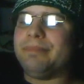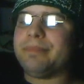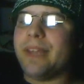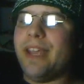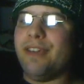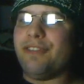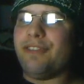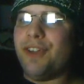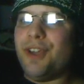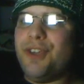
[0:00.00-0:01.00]
If
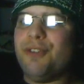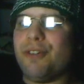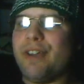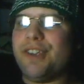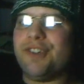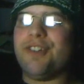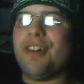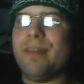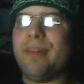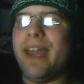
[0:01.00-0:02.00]
you are a
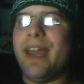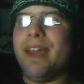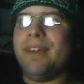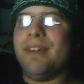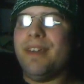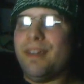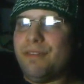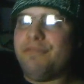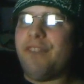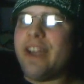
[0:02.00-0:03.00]
strong man
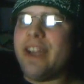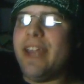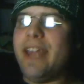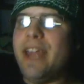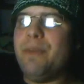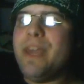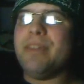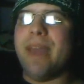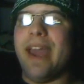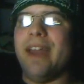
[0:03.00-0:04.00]
fighting a
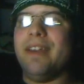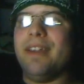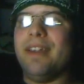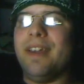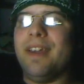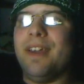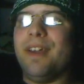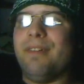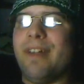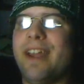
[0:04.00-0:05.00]
weak man,
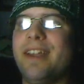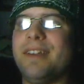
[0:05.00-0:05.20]
right?